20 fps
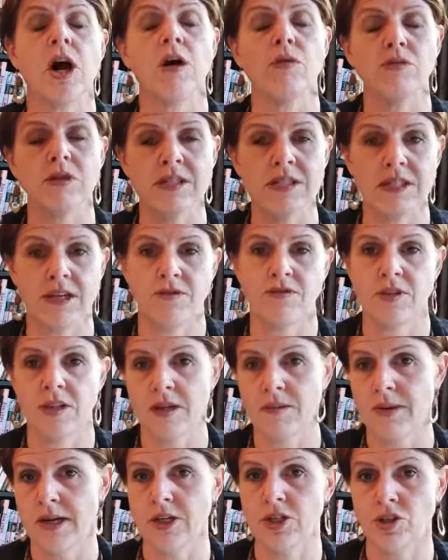I would
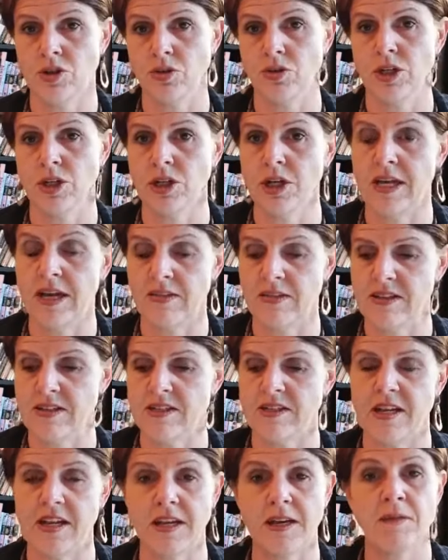definitely make sure that you get the
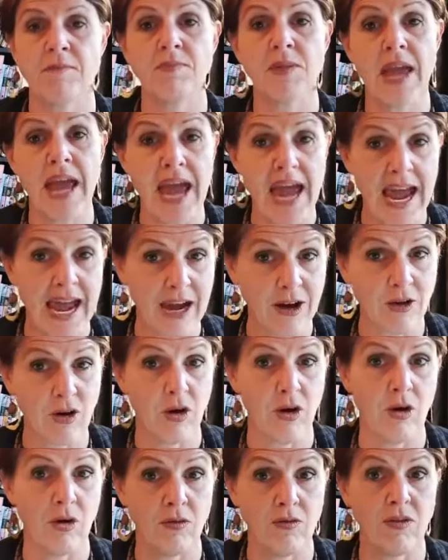sink out
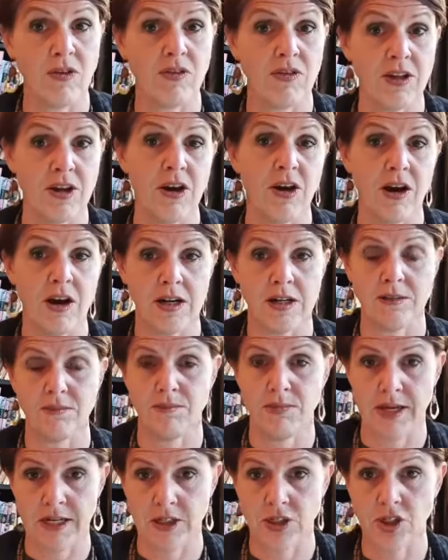of the island
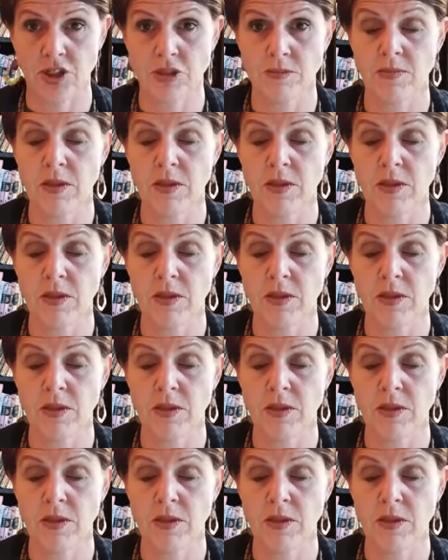bench.